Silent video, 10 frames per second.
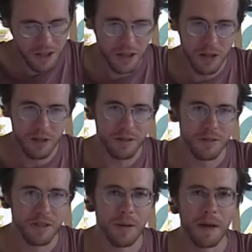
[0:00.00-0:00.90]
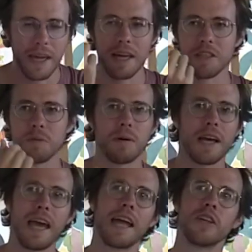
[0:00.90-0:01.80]
all go through them. I can't just
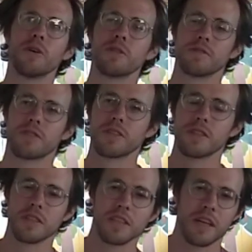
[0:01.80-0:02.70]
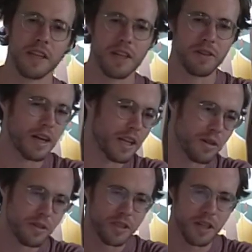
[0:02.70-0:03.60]
buy any old inverter and stick it in or any
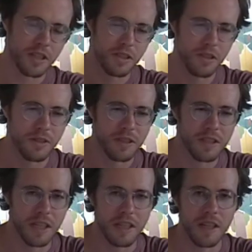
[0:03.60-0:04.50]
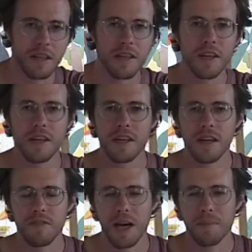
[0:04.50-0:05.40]
old charge controller and stick it in
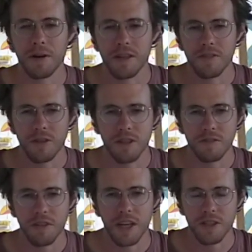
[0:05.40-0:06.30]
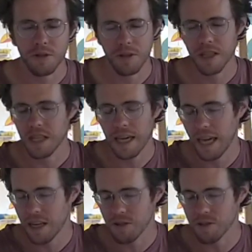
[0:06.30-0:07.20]
if that part of the unit fails. Whereas I
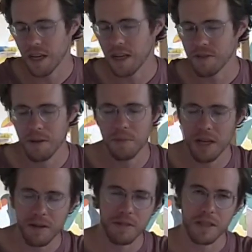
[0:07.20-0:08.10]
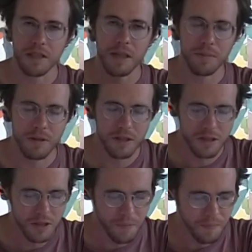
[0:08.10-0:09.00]
can do that if I bought everything separately.
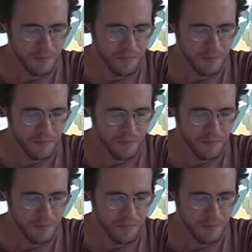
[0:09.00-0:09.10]
So,